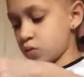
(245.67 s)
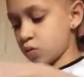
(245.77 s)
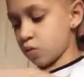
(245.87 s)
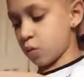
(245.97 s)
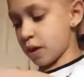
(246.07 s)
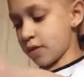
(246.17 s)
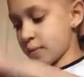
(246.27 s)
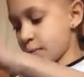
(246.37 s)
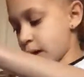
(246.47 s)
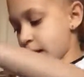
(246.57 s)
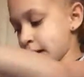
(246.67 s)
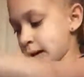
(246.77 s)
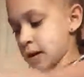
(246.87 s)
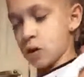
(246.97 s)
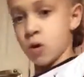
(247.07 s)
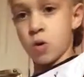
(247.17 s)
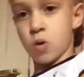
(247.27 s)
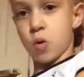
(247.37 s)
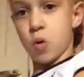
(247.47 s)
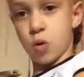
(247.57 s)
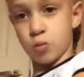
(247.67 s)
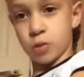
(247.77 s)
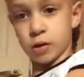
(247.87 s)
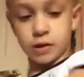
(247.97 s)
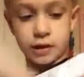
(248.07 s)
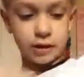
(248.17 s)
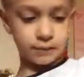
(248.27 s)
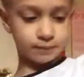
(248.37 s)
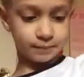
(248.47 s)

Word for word: with my homework in it.